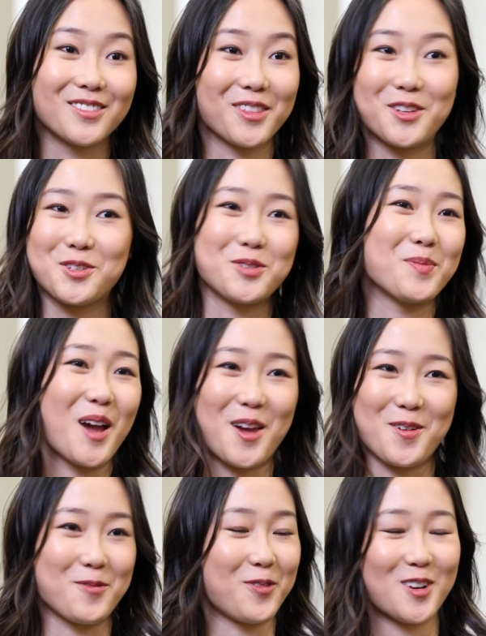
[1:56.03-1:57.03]
This was
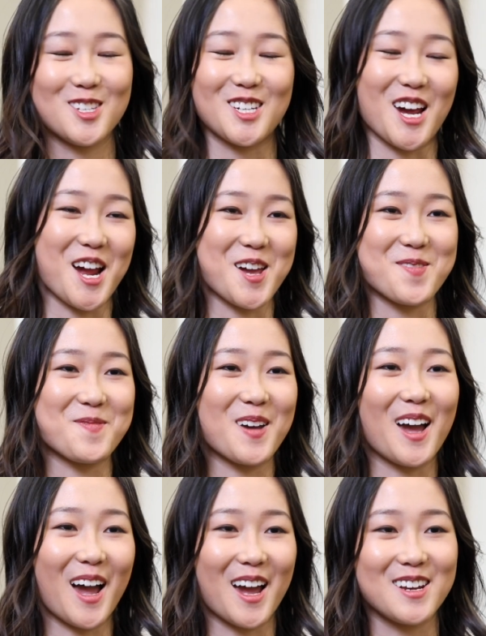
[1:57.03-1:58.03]
my first time.
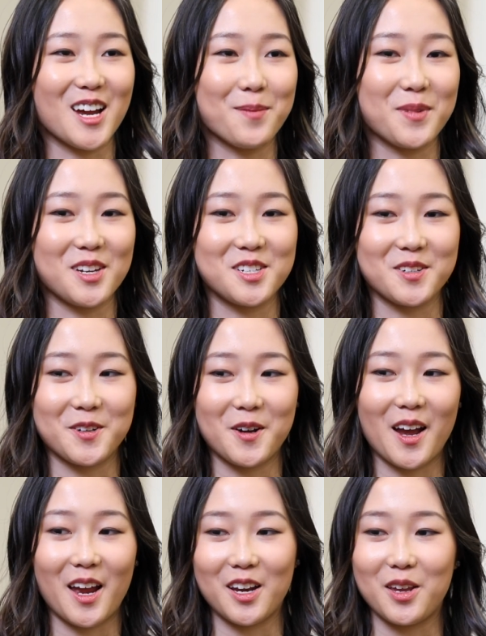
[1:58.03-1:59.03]
I had not been
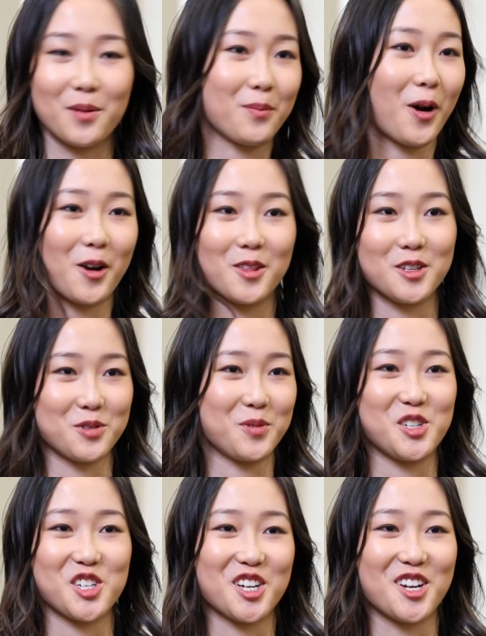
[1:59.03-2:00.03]
to any part of this
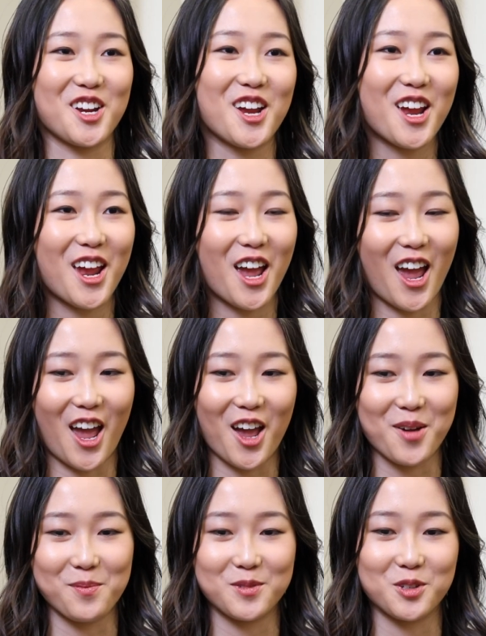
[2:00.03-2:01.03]
region.
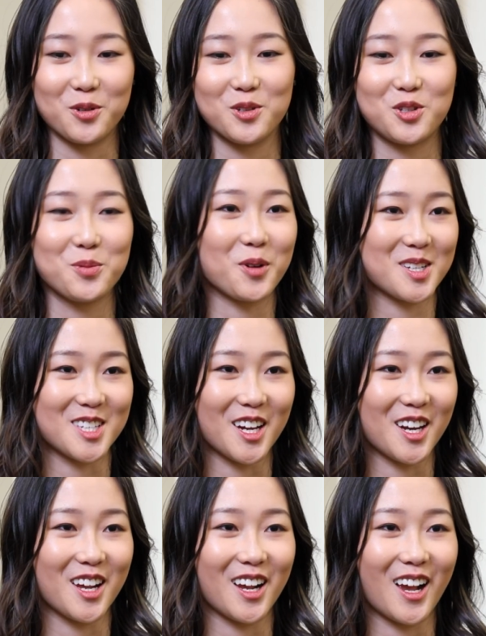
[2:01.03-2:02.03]
So it was super
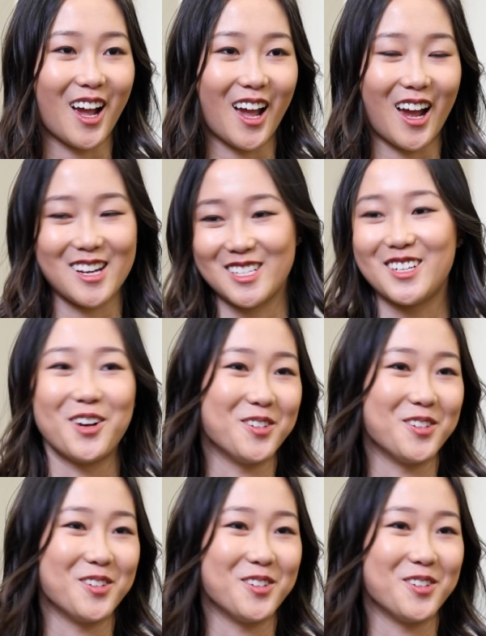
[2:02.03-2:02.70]
exciting. I didn't